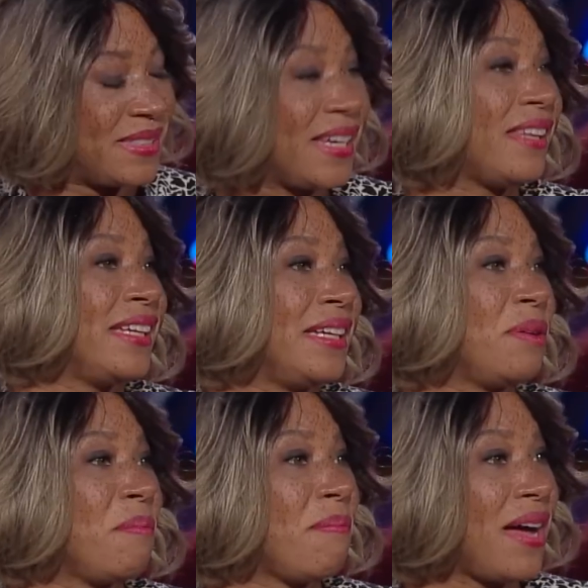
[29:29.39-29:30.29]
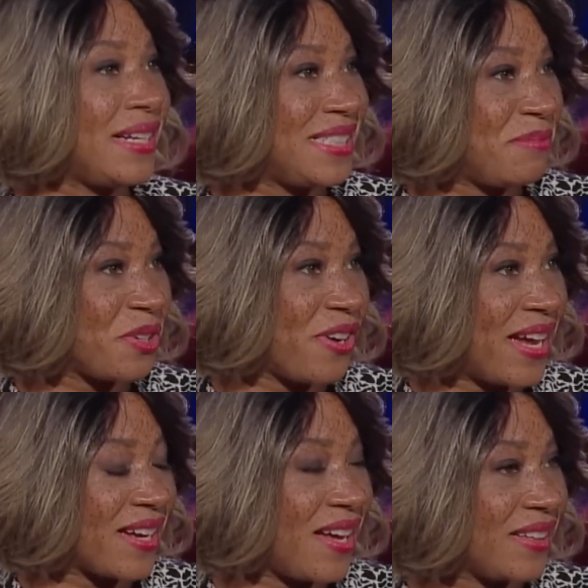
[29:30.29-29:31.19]
telling my
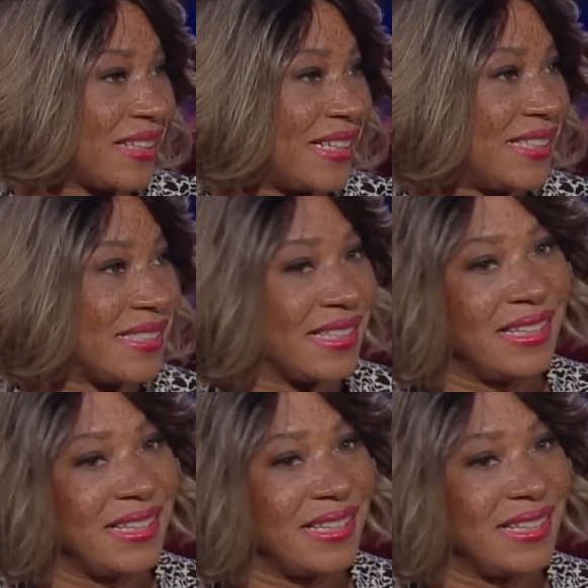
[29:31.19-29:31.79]
Democrat colleagues,